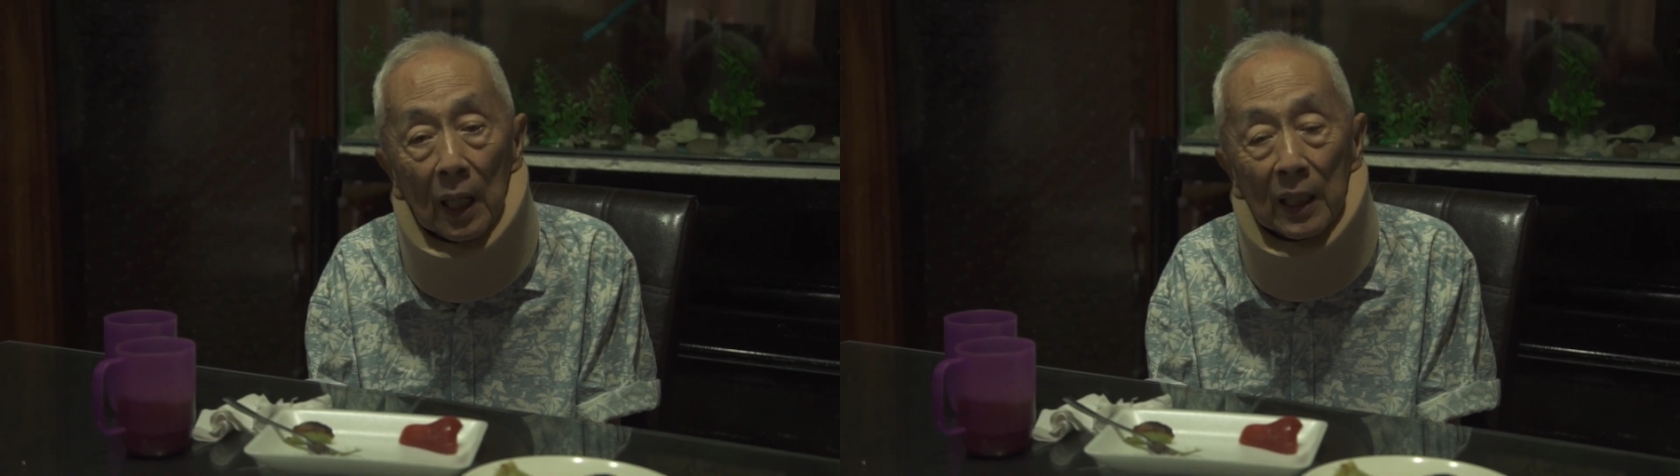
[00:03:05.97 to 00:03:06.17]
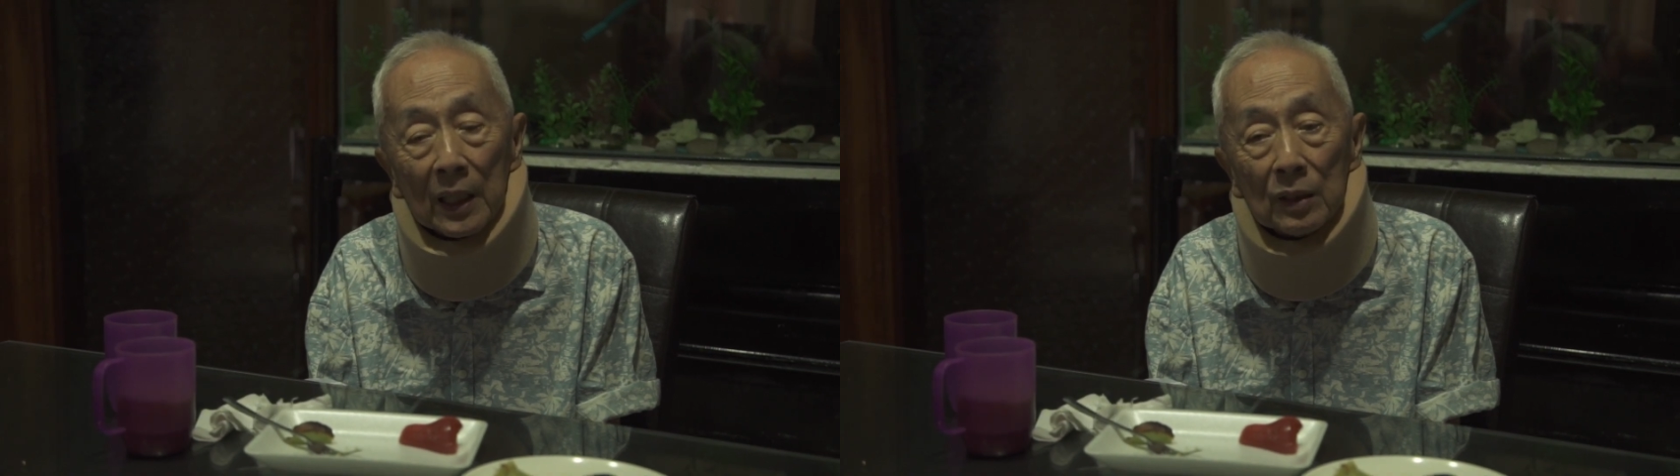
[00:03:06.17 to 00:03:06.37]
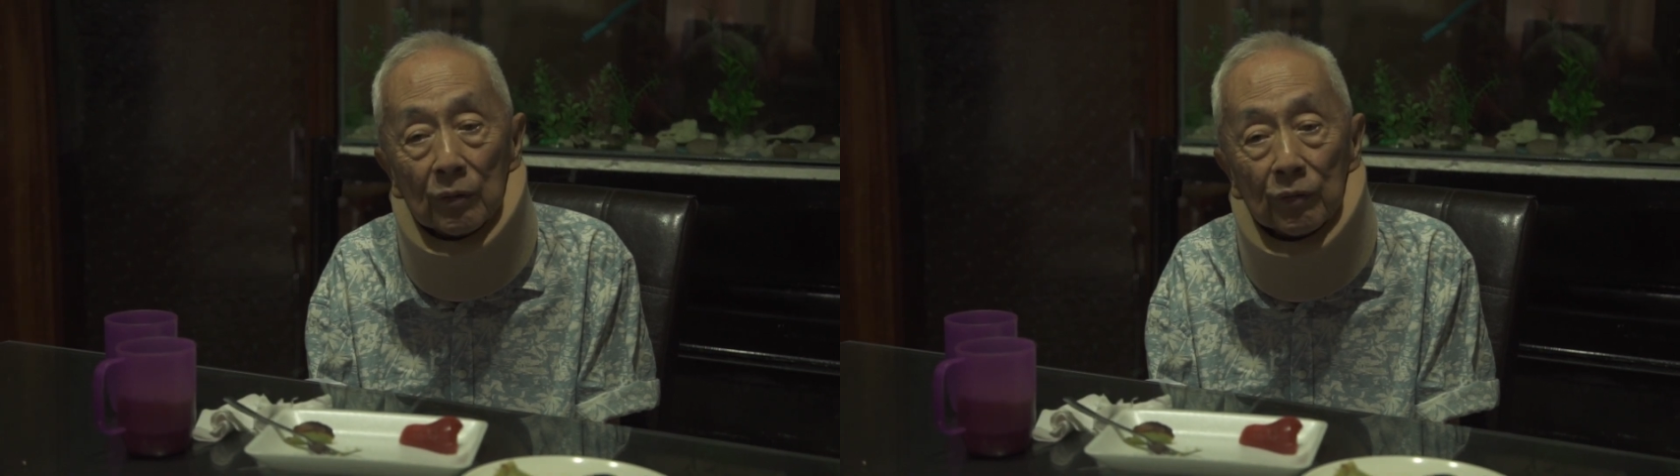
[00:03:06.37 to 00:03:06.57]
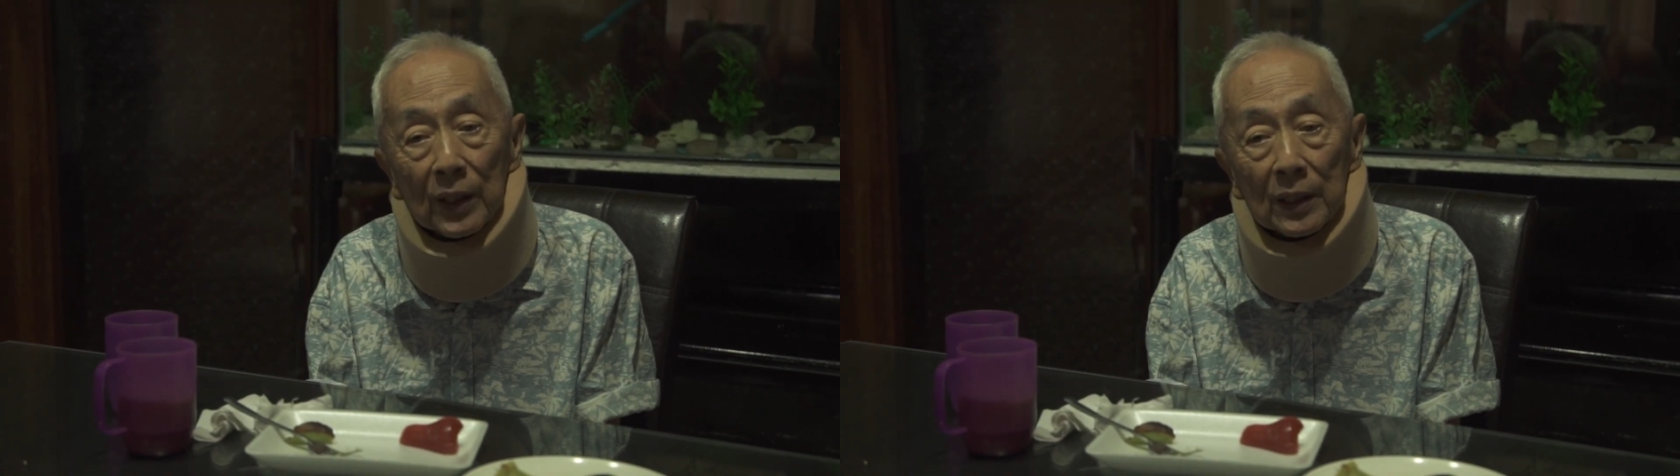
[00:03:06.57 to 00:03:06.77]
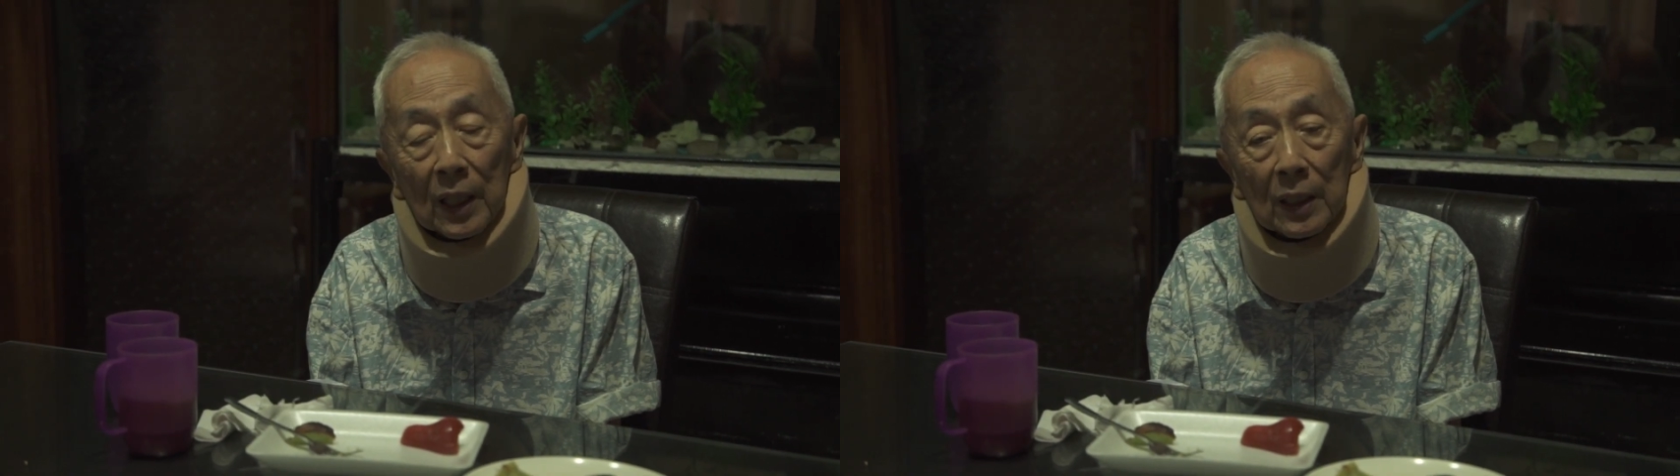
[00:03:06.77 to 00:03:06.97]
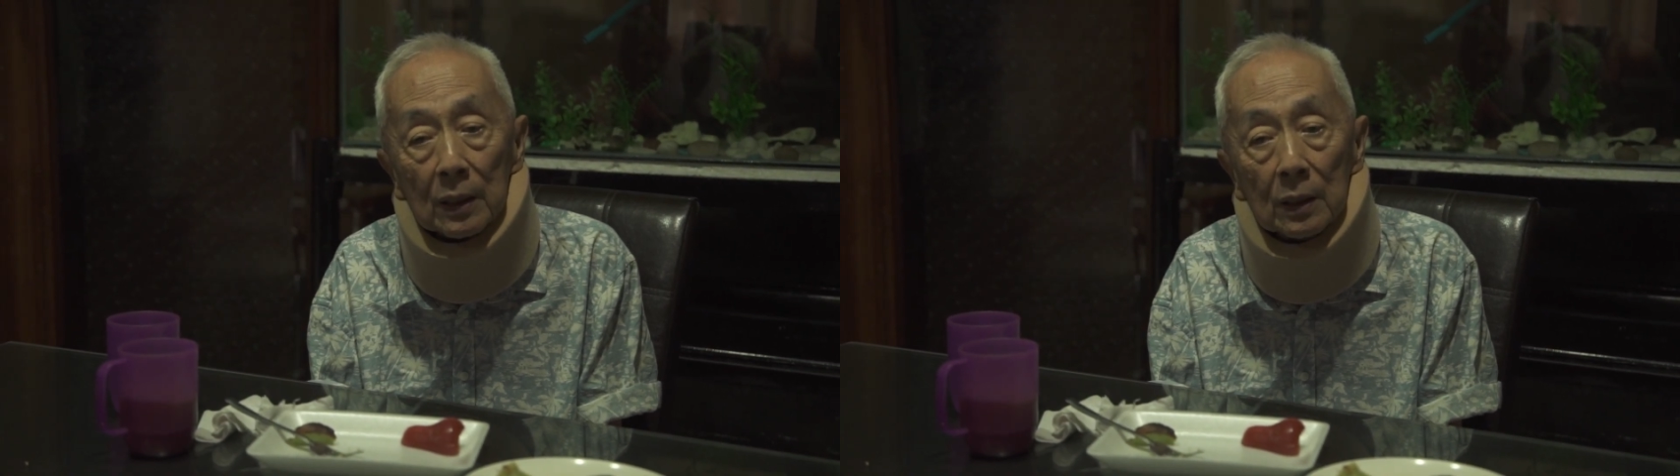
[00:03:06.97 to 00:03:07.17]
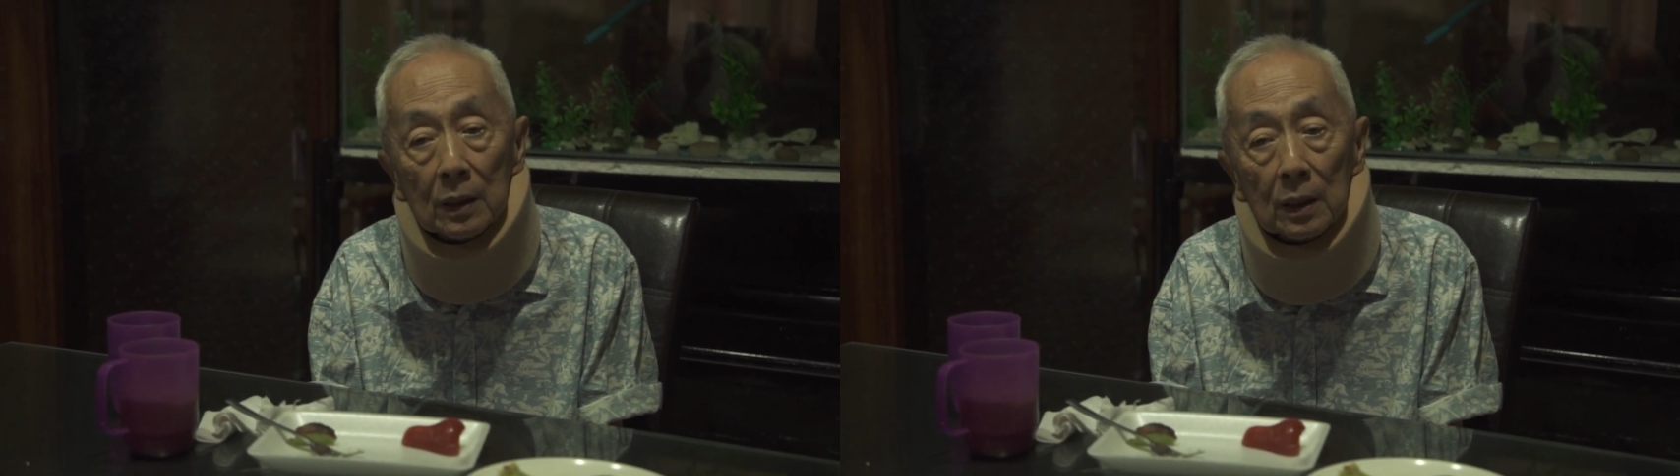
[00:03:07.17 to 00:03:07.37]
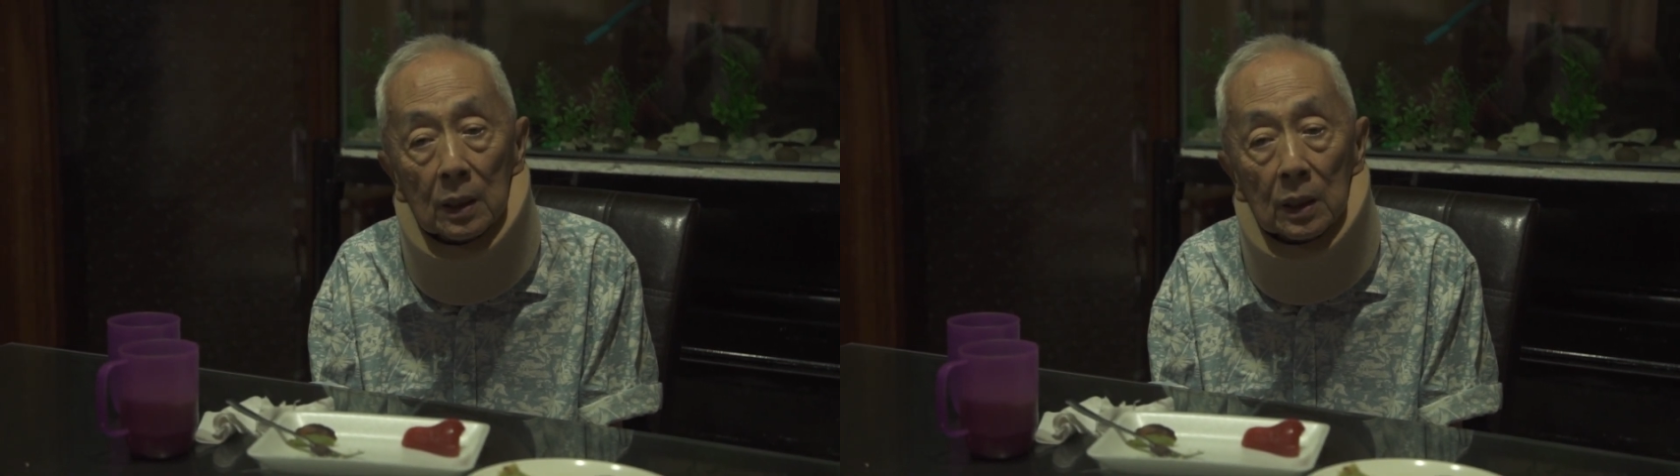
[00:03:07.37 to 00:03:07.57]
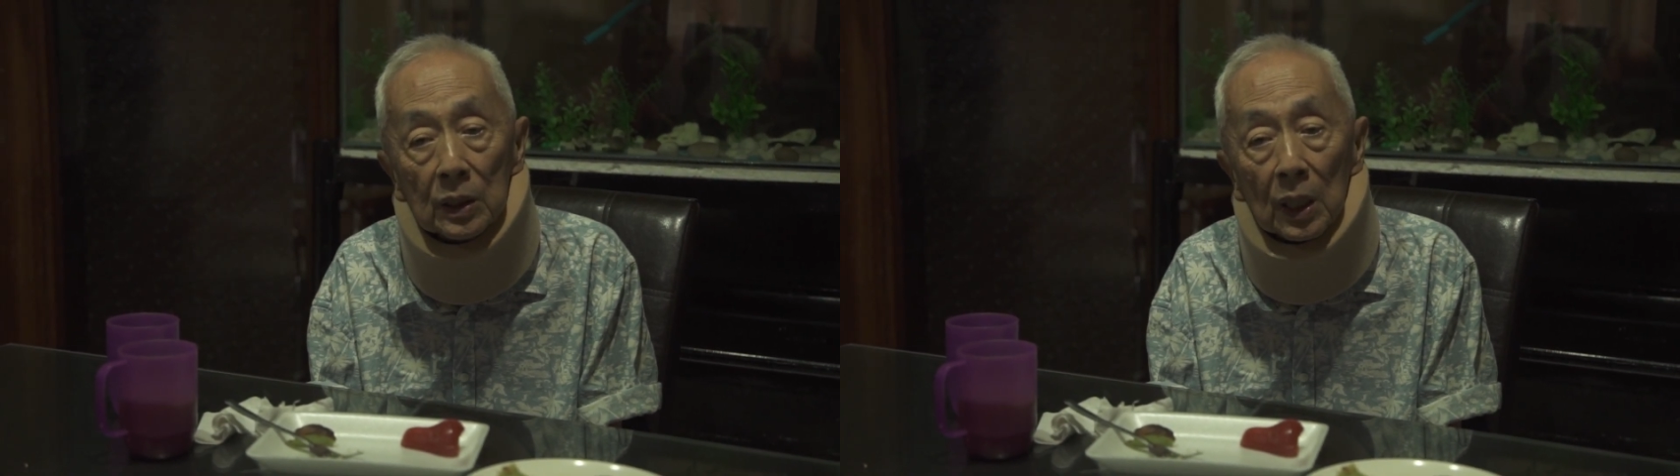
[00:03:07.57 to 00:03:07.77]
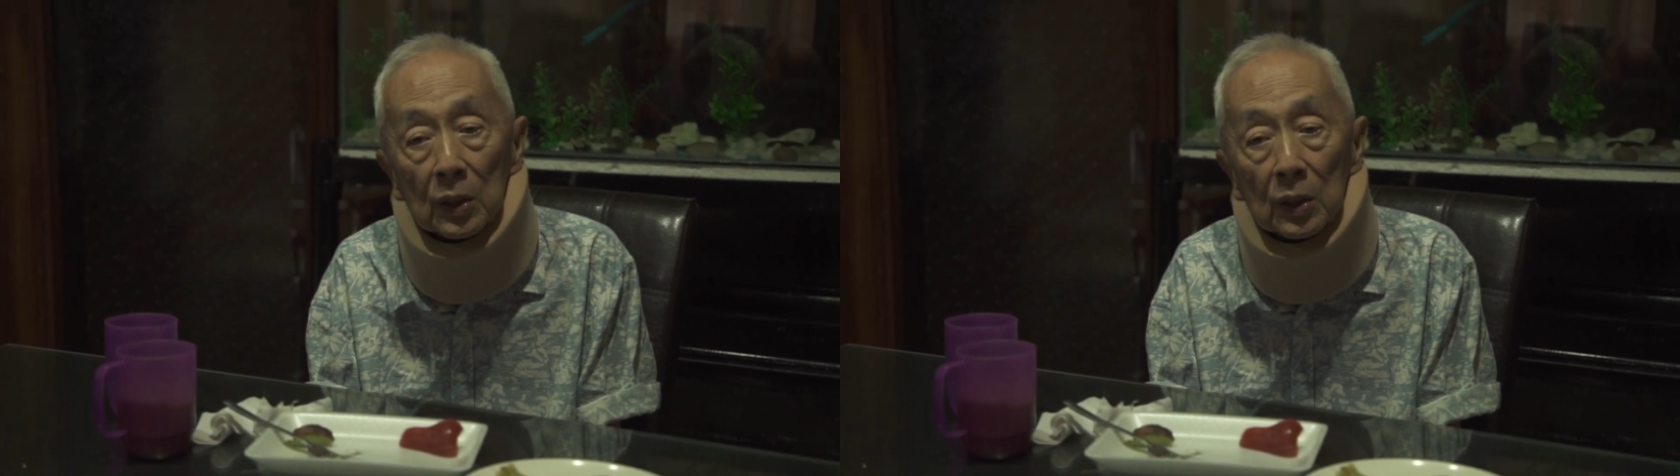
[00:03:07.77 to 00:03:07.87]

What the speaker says: and then you find that you